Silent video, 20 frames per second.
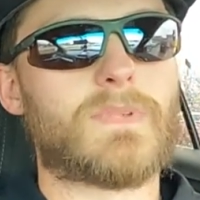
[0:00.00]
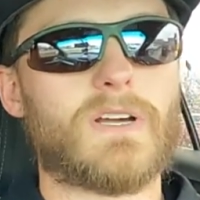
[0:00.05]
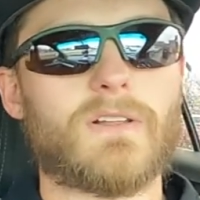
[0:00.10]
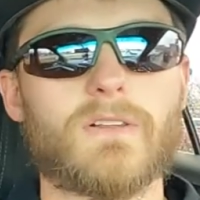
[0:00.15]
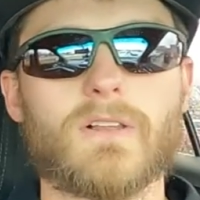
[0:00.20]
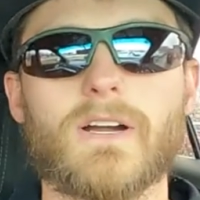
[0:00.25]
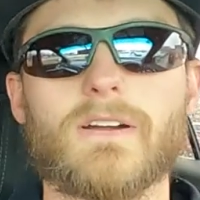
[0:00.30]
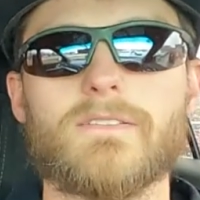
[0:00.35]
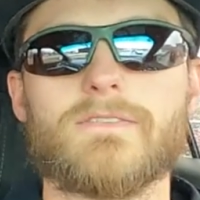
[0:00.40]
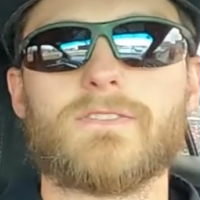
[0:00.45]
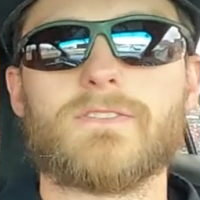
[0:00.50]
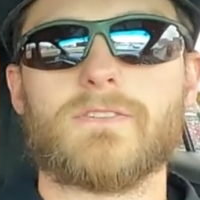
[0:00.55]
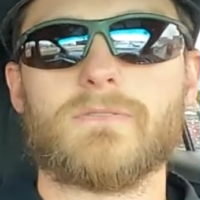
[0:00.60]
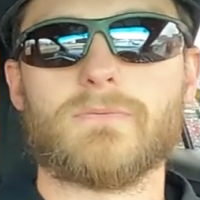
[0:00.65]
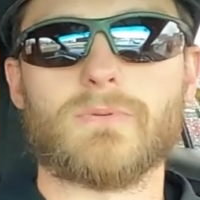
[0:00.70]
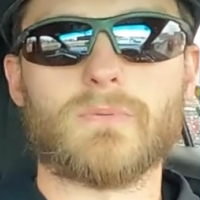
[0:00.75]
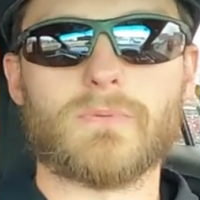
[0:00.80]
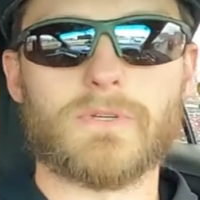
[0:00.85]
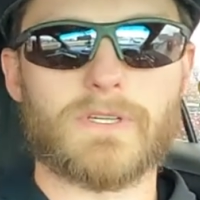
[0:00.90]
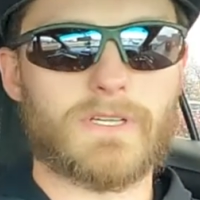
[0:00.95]
a live
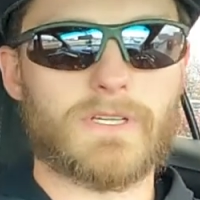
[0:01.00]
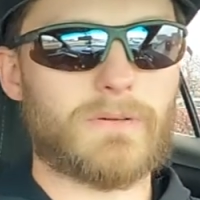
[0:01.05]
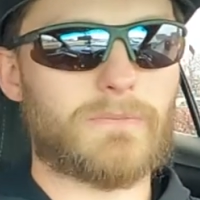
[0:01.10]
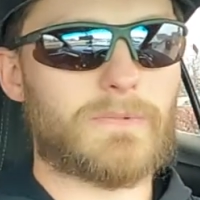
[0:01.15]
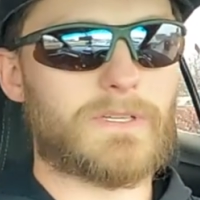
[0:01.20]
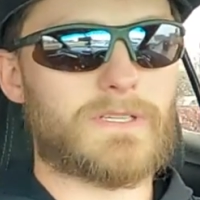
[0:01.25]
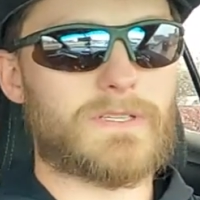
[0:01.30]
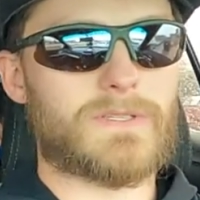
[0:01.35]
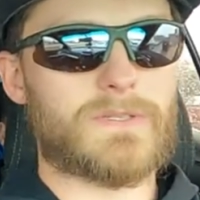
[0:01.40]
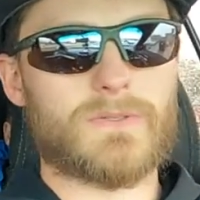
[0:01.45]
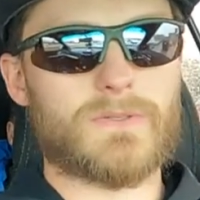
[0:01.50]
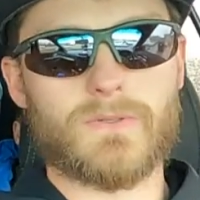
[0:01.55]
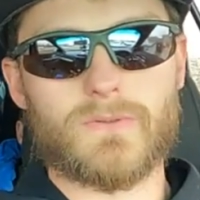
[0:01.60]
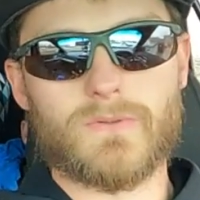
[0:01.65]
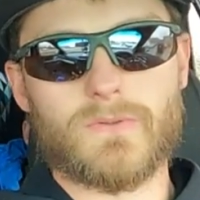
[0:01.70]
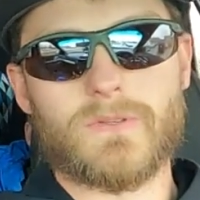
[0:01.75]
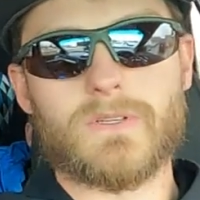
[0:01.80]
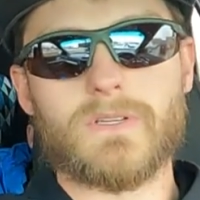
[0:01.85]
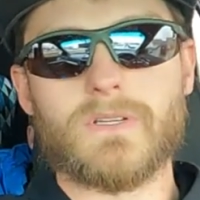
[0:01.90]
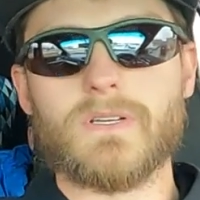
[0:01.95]
stream will be coming
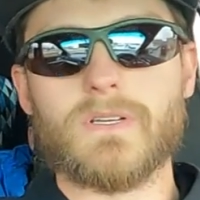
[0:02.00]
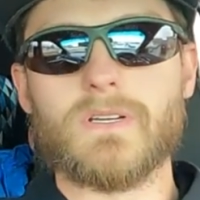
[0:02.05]
soon.